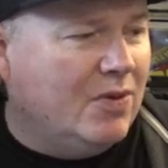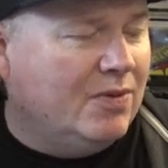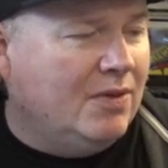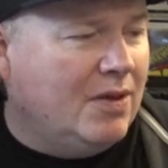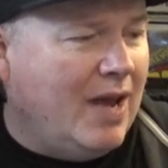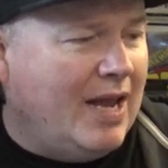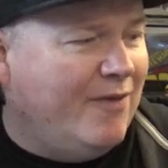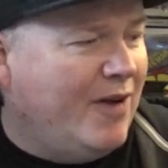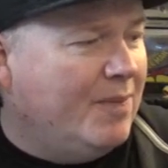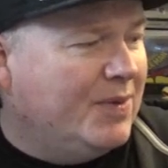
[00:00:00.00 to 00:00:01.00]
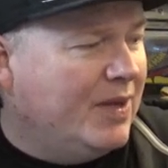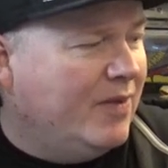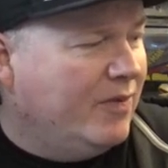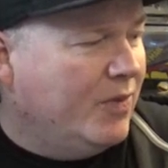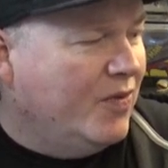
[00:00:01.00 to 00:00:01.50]
good, you know,
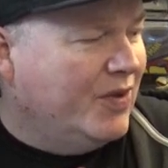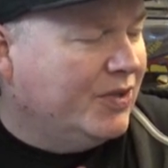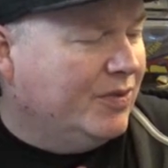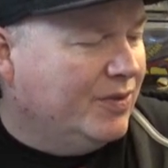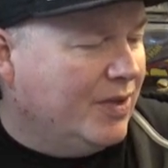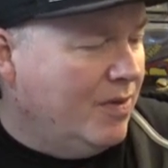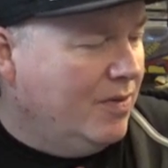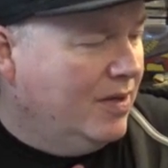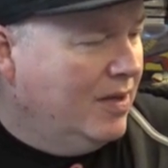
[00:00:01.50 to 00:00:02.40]
85% of them are originals though.